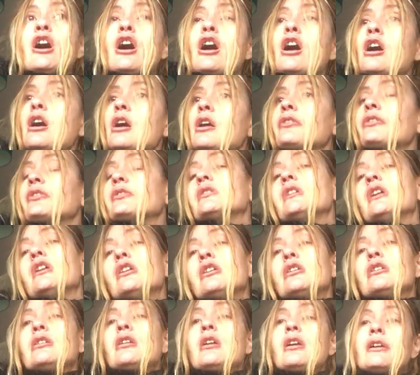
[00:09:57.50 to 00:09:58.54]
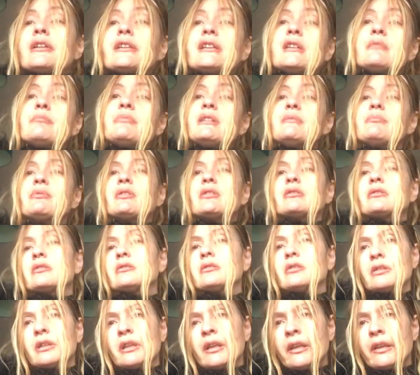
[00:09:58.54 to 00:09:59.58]
hearts and hugging people. Or not.
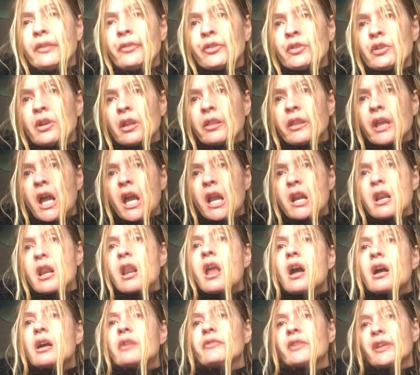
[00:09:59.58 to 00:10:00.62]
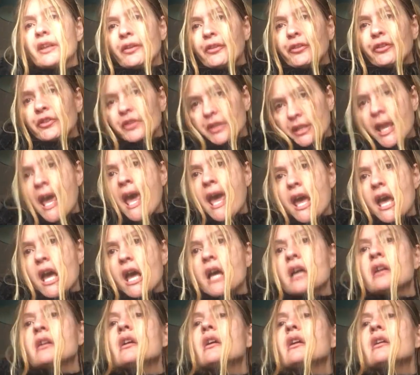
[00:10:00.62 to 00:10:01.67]
No, it is not that. Love is
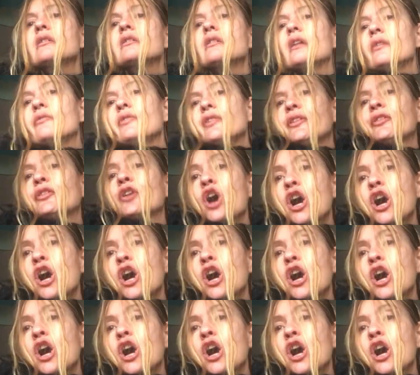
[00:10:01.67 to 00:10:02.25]
care, love is